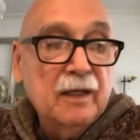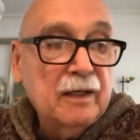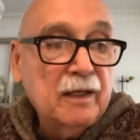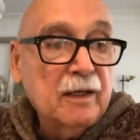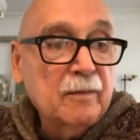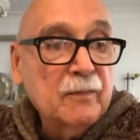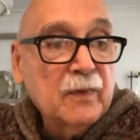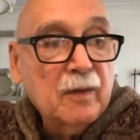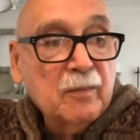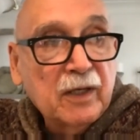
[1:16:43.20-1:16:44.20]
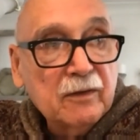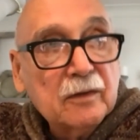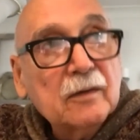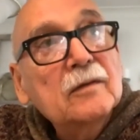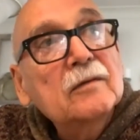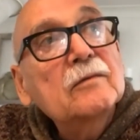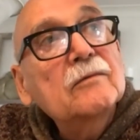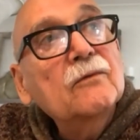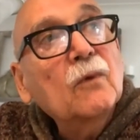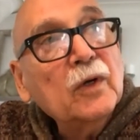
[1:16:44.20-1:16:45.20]
about
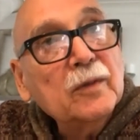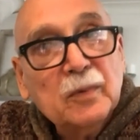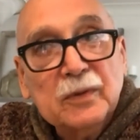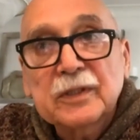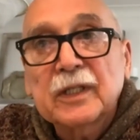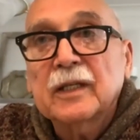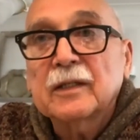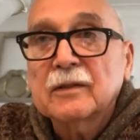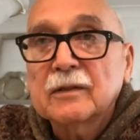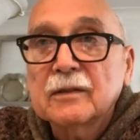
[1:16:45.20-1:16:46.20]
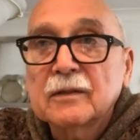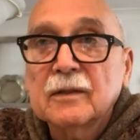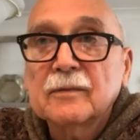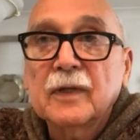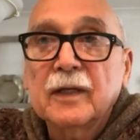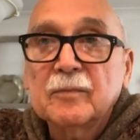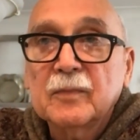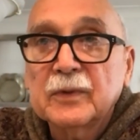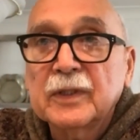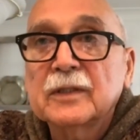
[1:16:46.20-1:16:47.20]
40% of Ninth
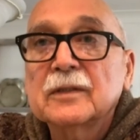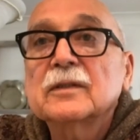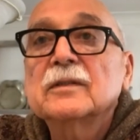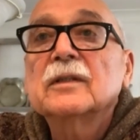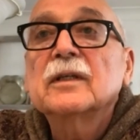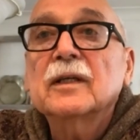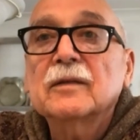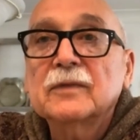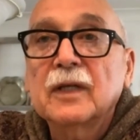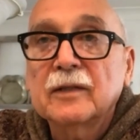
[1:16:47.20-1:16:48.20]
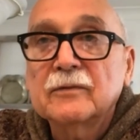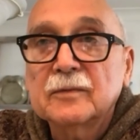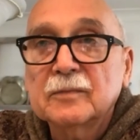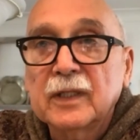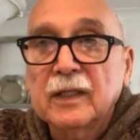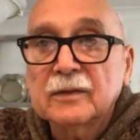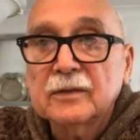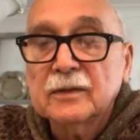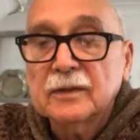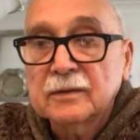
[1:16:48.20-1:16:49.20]
Marines have died from cancer.